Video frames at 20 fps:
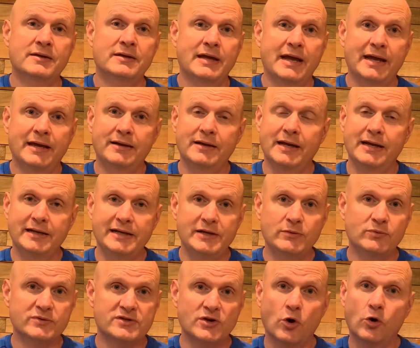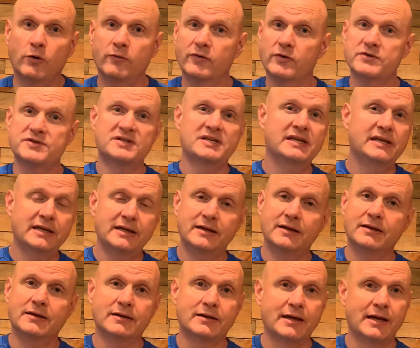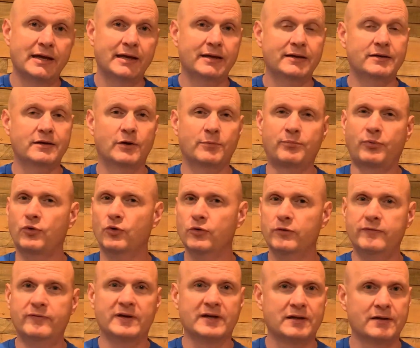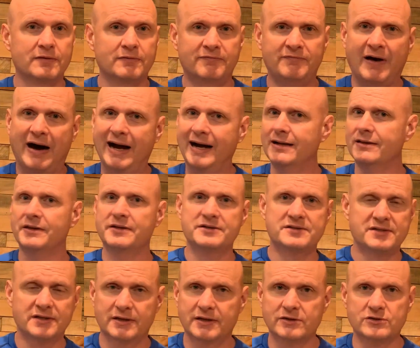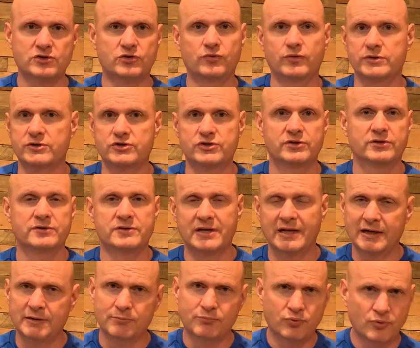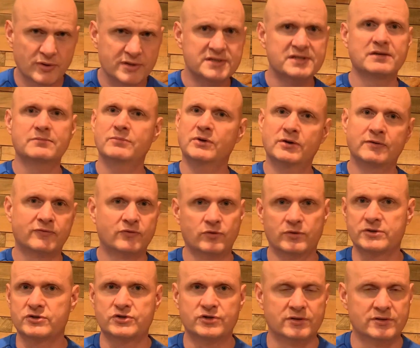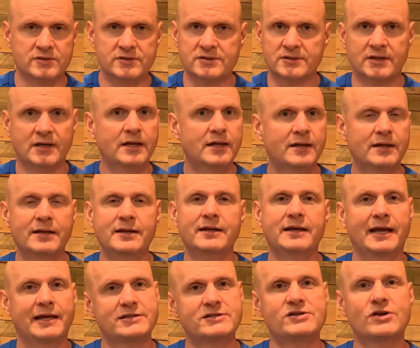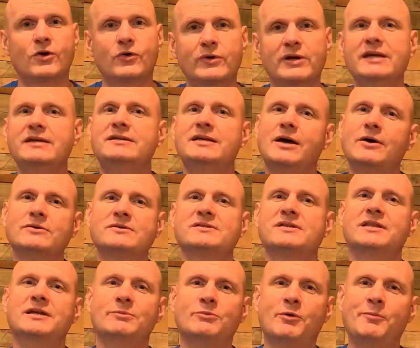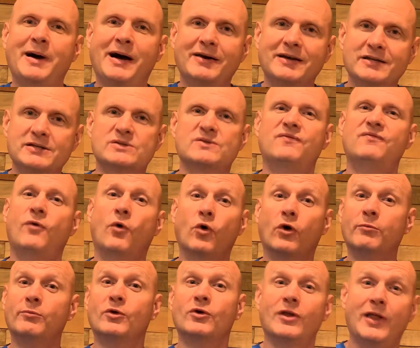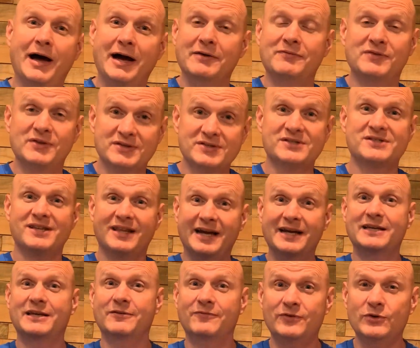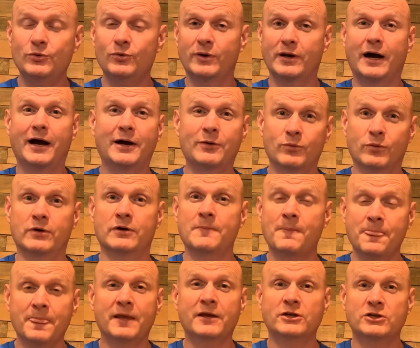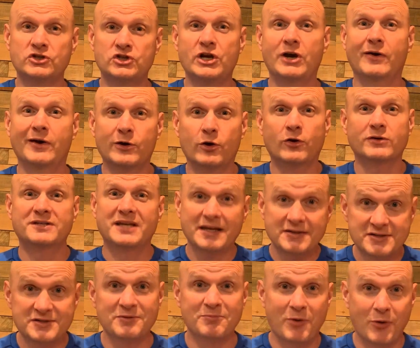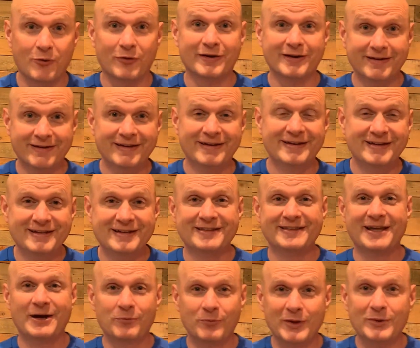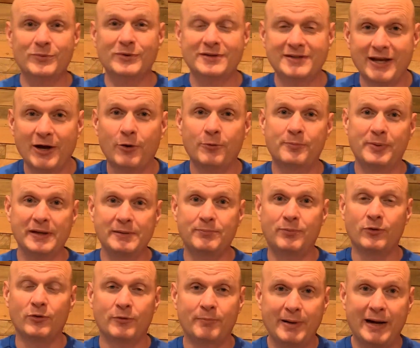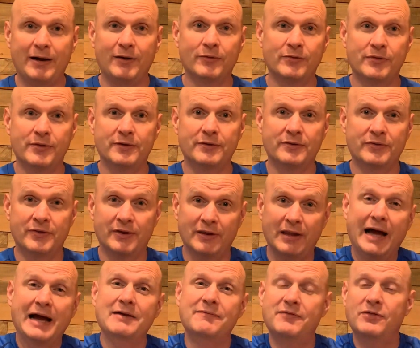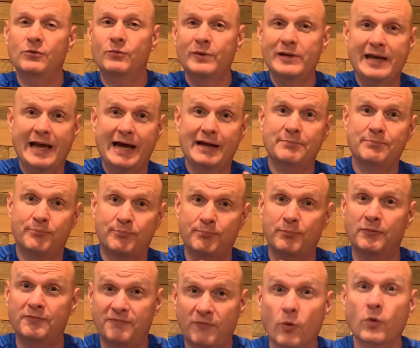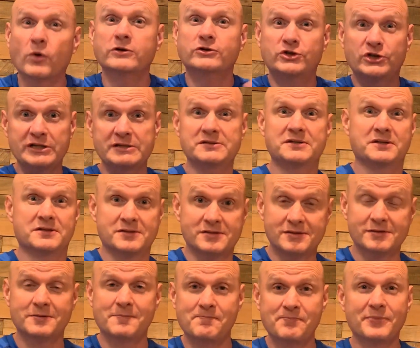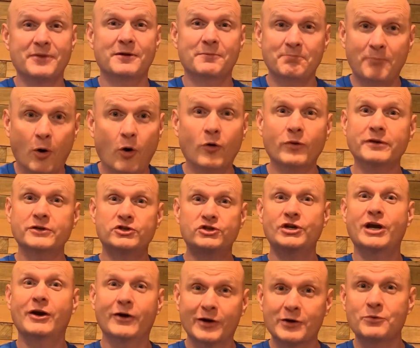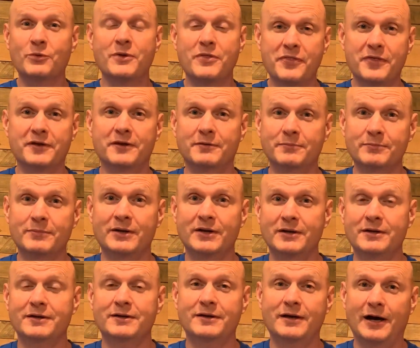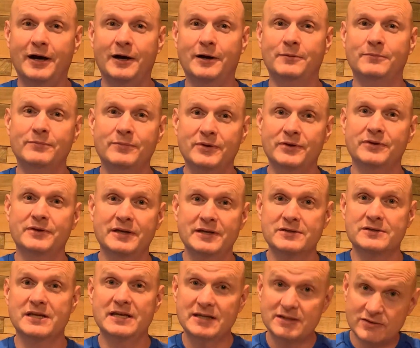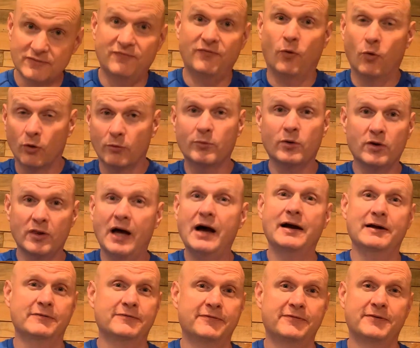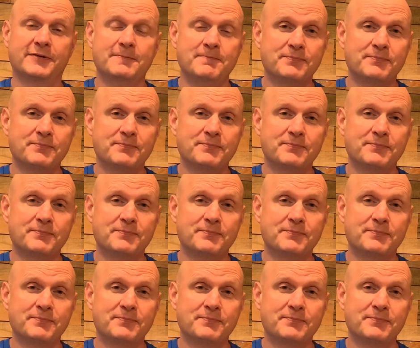And he was overseeing and approving violence against Christians and imprisonment of Christians. And so he tells them about his former life. This is like if you and I were sharing our testimony, that we would tell people about the life that we had before Jesus. Paul is sharing with them his former life.